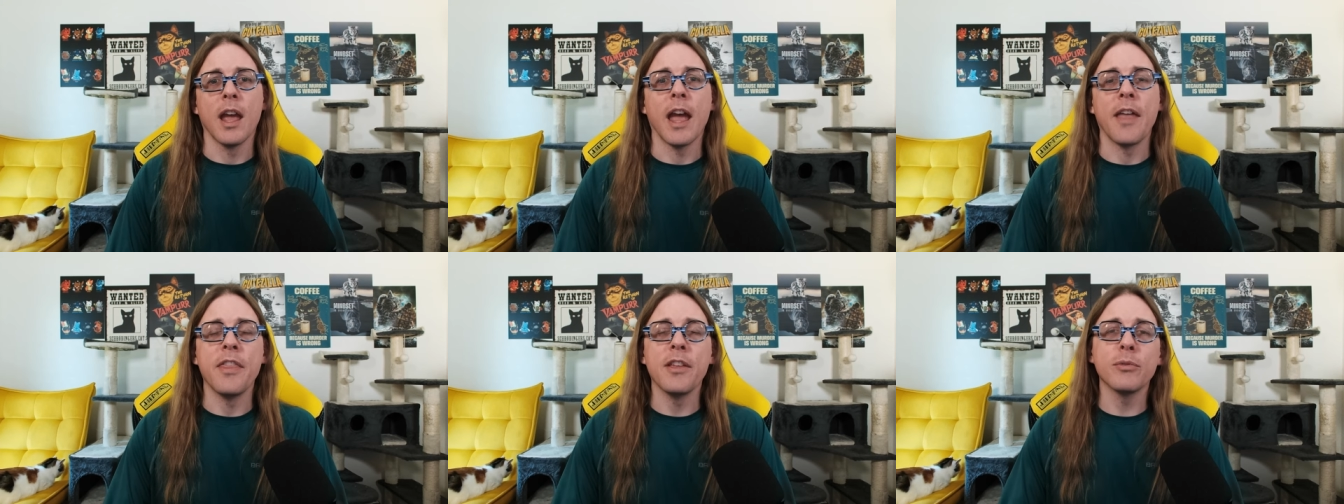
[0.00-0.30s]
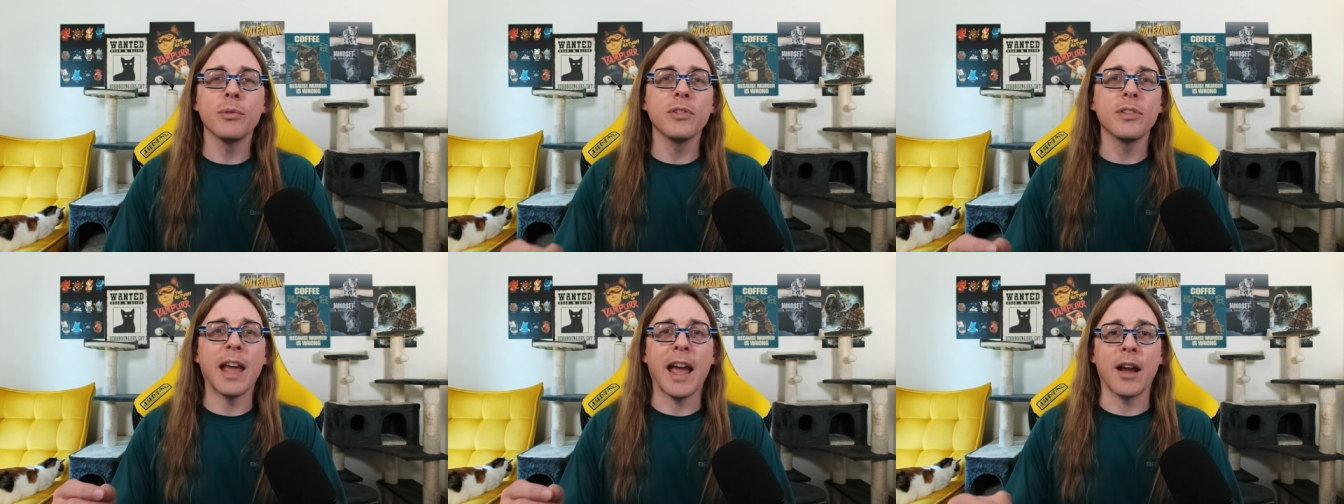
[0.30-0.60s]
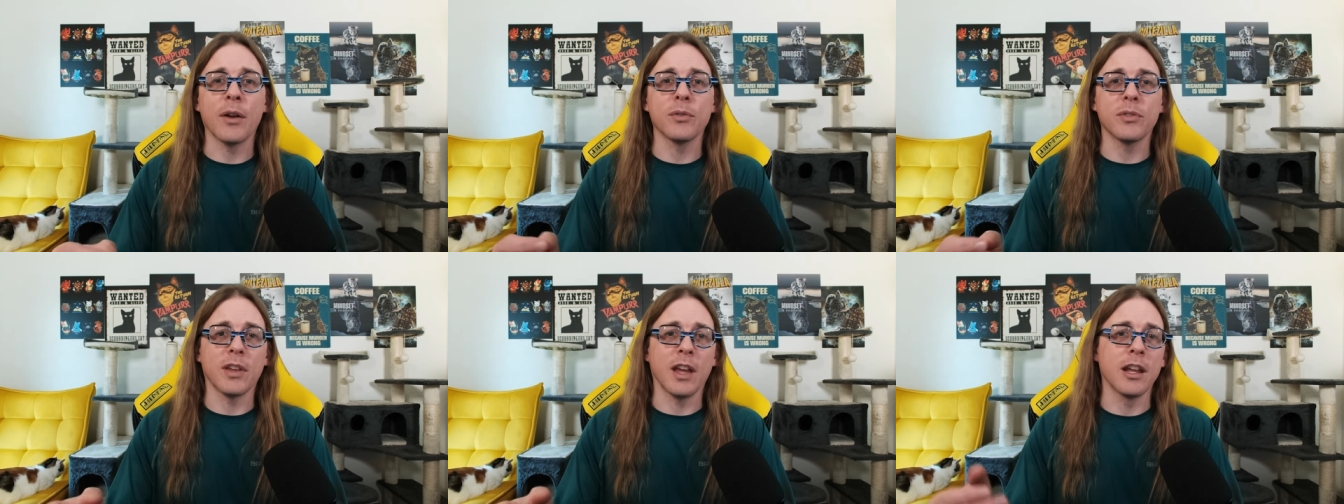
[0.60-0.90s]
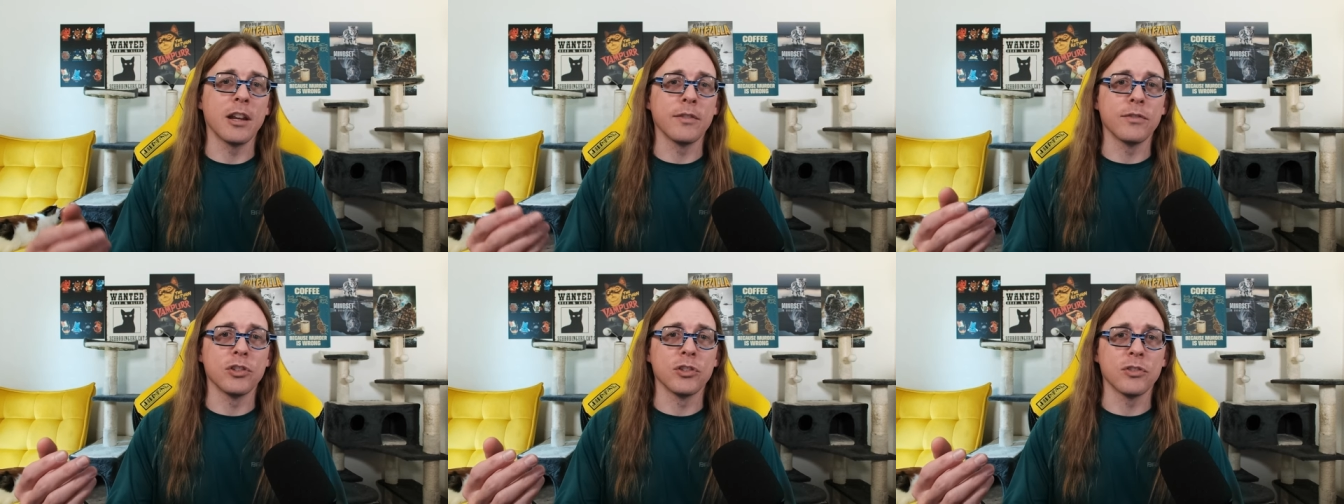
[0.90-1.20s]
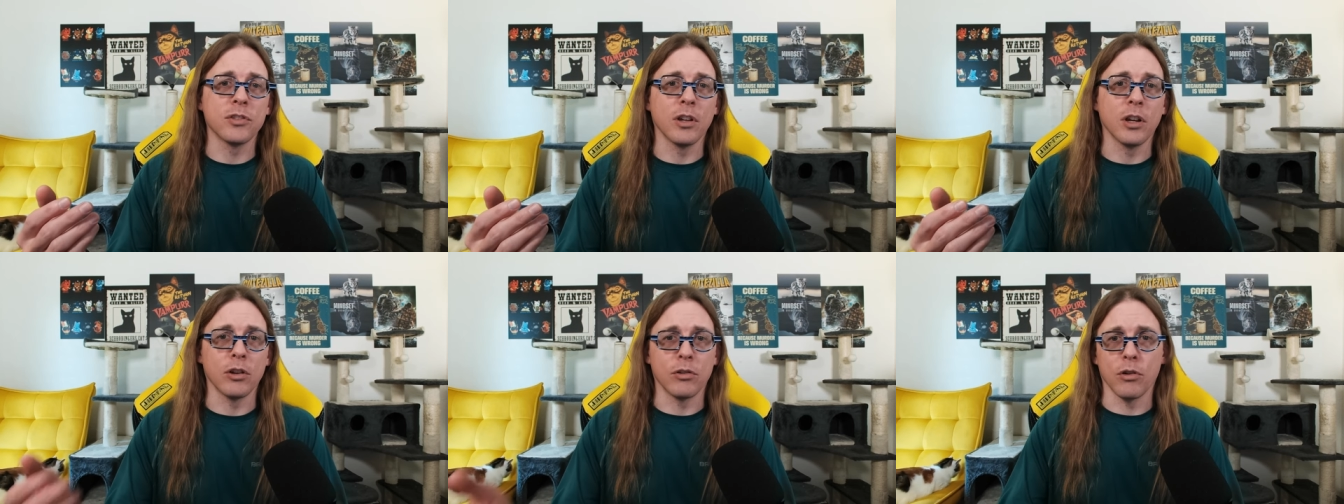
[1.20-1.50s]
And this was outside of
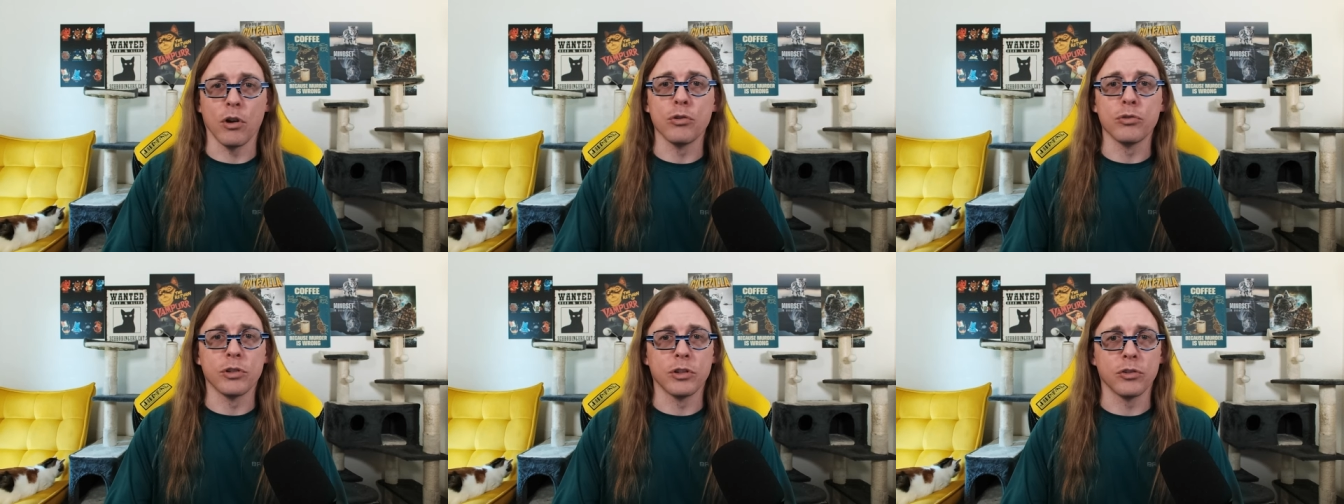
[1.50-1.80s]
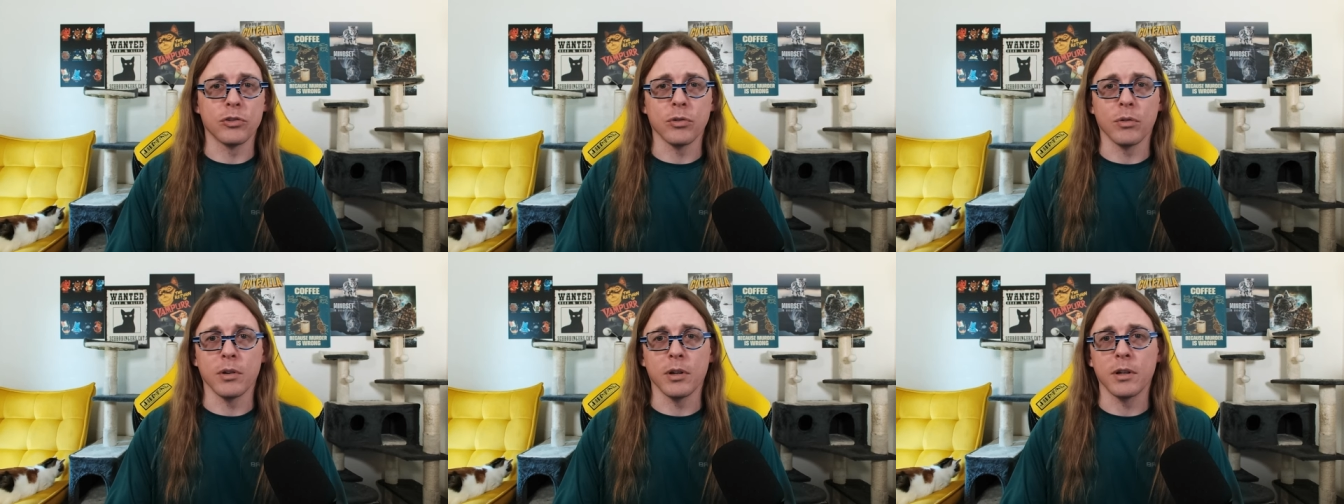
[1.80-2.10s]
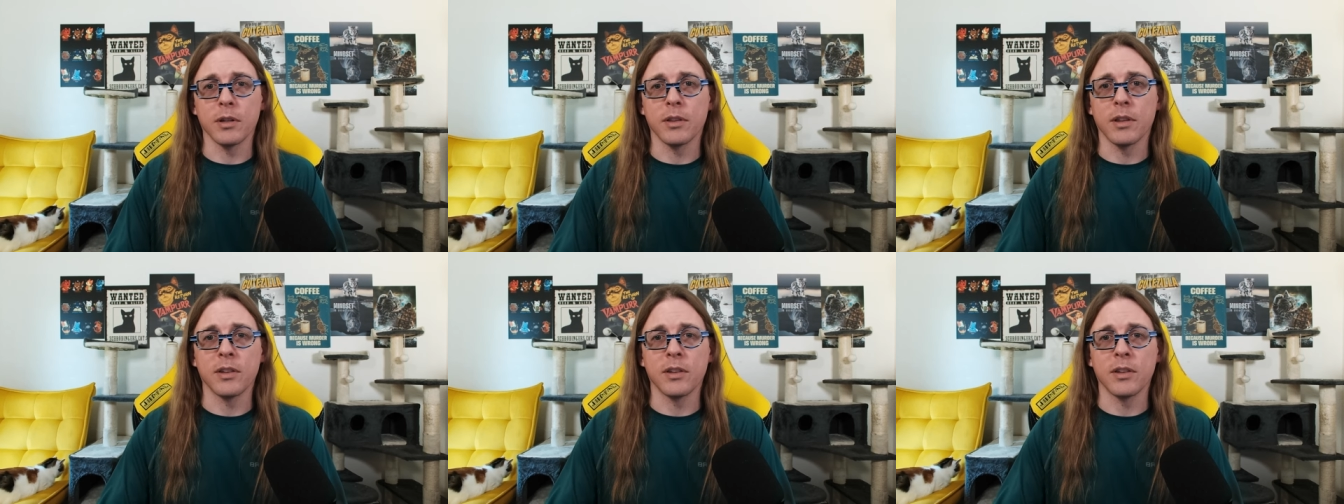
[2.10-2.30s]
just a grocery store.